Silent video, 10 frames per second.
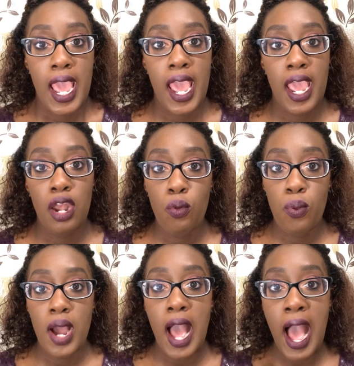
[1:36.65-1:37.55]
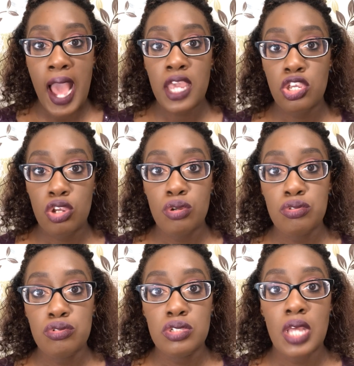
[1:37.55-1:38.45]
And what I
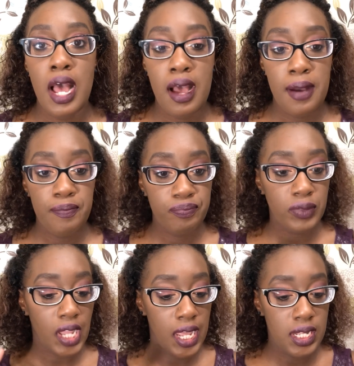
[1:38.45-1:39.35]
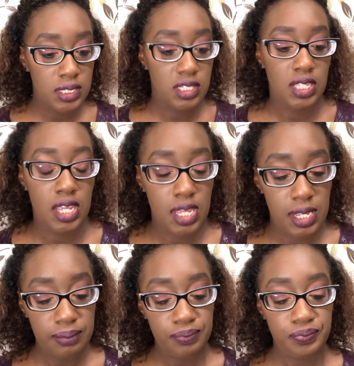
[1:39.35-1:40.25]
use is
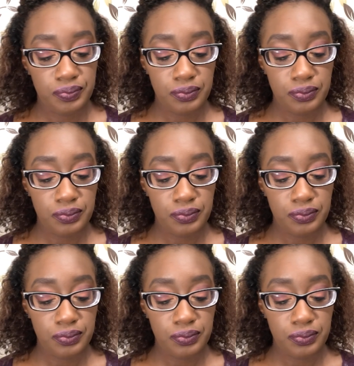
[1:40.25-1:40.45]
the